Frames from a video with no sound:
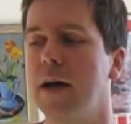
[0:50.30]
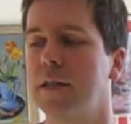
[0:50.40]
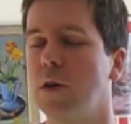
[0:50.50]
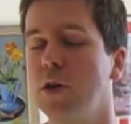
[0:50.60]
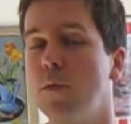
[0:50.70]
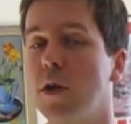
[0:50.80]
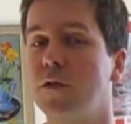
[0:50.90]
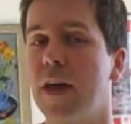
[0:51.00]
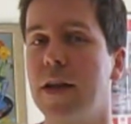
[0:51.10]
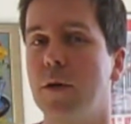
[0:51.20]
So you can watch
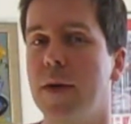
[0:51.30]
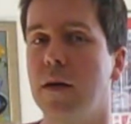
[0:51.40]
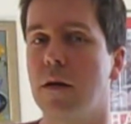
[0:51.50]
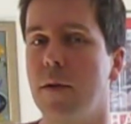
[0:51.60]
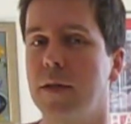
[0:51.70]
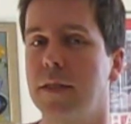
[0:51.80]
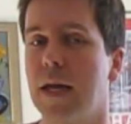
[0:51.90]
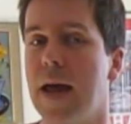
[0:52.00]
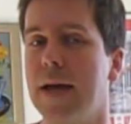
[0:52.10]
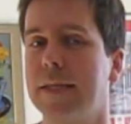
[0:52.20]
for that in your mail coming
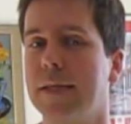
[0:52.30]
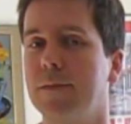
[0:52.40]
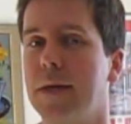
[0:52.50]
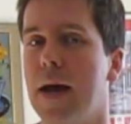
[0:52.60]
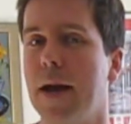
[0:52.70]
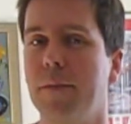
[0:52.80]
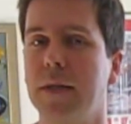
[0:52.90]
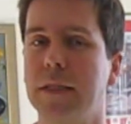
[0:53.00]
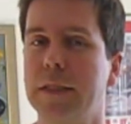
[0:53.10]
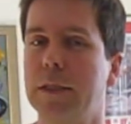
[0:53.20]
sometime
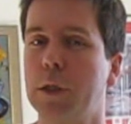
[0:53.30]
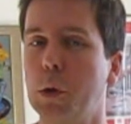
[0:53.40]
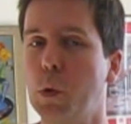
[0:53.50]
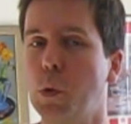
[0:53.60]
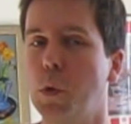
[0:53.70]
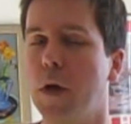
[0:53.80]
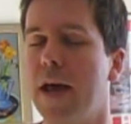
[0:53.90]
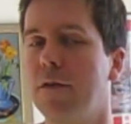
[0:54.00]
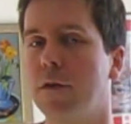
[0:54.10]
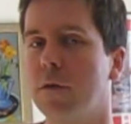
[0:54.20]
soon.
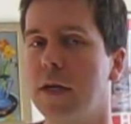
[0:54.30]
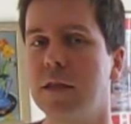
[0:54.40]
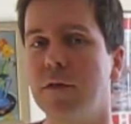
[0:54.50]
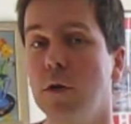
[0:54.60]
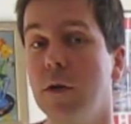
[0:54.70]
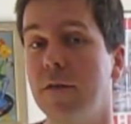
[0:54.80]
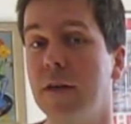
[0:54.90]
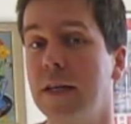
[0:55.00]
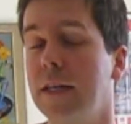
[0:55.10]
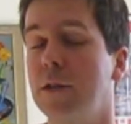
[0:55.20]
And for the rest of you, if
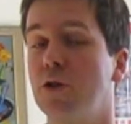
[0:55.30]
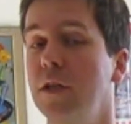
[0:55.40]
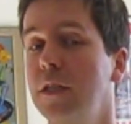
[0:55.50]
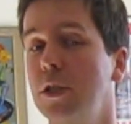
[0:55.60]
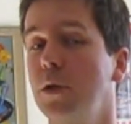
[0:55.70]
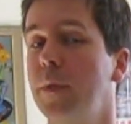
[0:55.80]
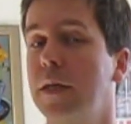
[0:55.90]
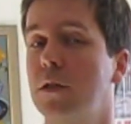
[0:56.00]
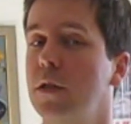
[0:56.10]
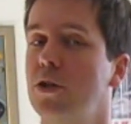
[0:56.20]
it intrigues you,
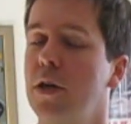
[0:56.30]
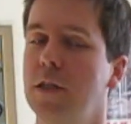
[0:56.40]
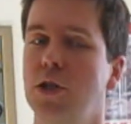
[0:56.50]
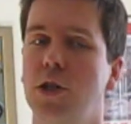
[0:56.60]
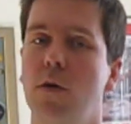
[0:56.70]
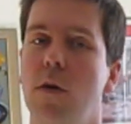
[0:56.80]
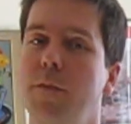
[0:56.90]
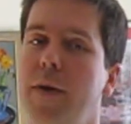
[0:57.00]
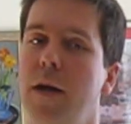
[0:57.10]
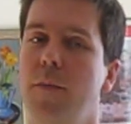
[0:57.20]
piques your interest, you should go out
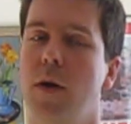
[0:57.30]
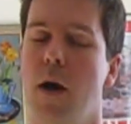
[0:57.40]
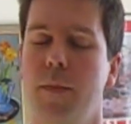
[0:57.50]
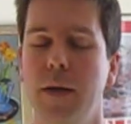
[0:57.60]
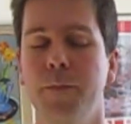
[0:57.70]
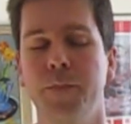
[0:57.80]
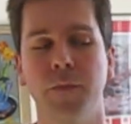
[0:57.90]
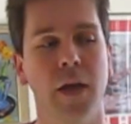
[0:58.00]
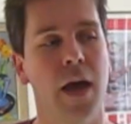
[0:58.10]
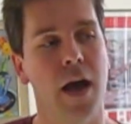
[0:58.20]
and pick up a copy.
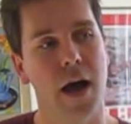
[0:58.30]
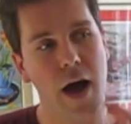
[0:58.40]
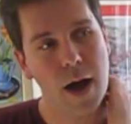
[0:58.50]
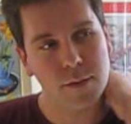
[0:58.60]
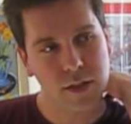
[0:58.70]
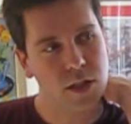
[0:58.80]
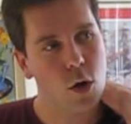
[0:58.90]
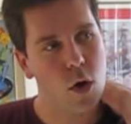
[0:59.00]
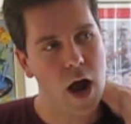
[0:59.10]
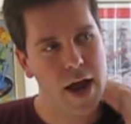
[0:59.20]

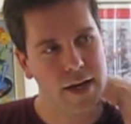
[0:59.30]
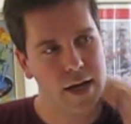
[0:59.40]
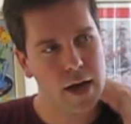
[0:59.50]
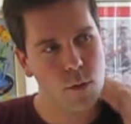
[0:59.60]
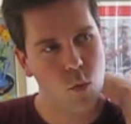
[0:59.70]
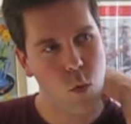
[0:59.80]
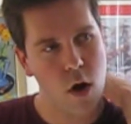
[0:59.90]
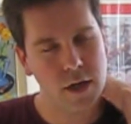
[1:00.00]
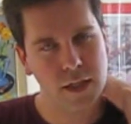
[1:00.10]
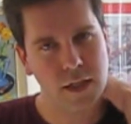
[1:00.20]
So I
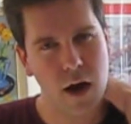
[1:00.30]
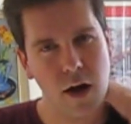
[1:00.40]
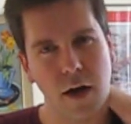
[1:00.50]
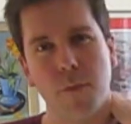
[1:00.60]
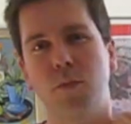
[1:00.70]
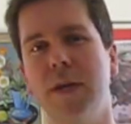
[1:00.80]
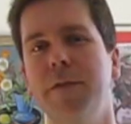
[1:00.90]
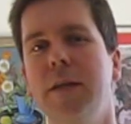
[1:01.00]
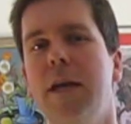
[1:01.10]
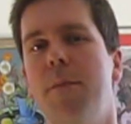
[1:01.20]
want to talk
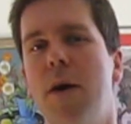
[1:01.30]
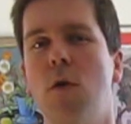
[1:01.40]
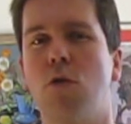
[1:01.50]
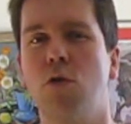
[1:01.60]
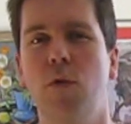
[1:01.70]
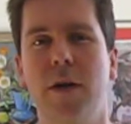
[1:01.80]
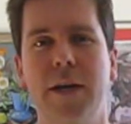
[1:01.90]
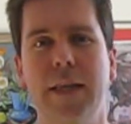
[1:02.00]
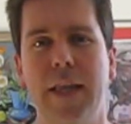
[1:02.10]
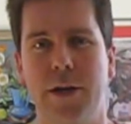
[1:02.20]
briefly about
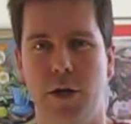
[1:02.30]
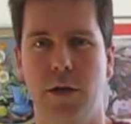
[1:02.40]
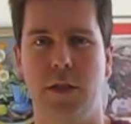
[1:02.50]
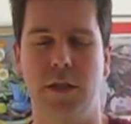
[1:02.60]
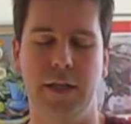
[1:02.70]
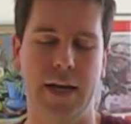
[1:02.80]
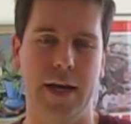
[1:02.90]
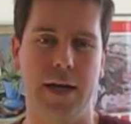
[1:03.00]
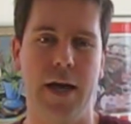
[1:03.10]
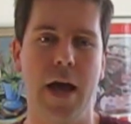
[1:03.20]
query letters
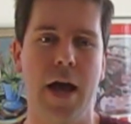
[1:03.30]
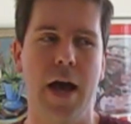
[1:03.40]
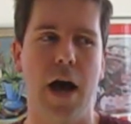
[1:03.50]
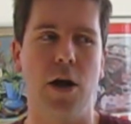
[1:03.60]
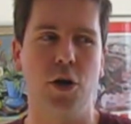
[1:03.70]
today. A